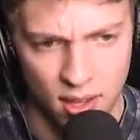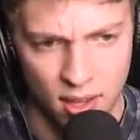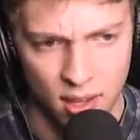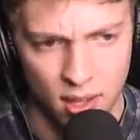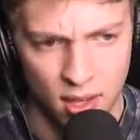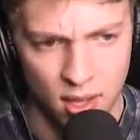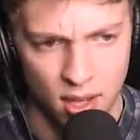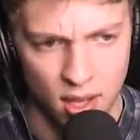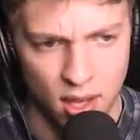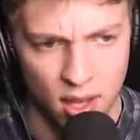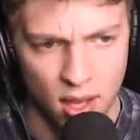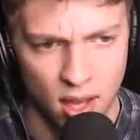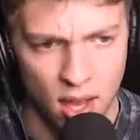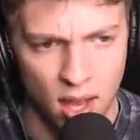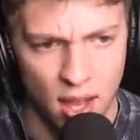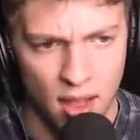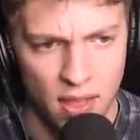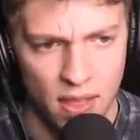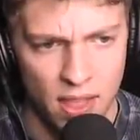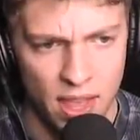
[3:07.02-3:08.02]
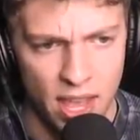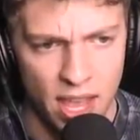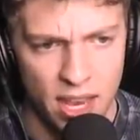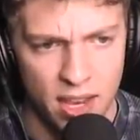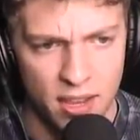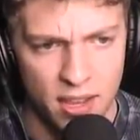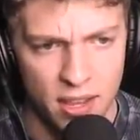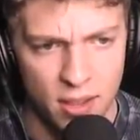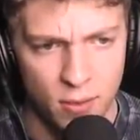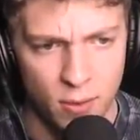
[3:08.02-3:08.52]
Yay. And
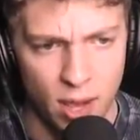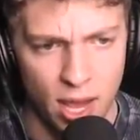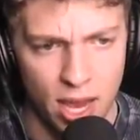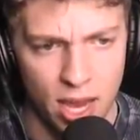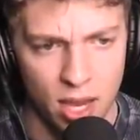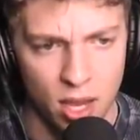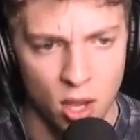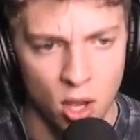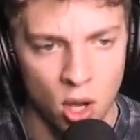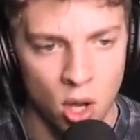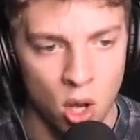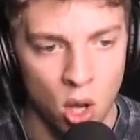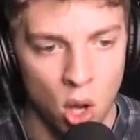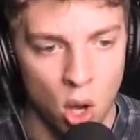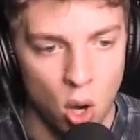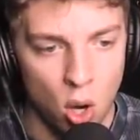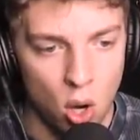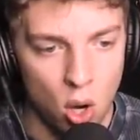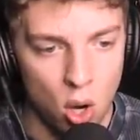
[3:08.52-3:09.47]
then this way. Oh, we, we gotta, gotta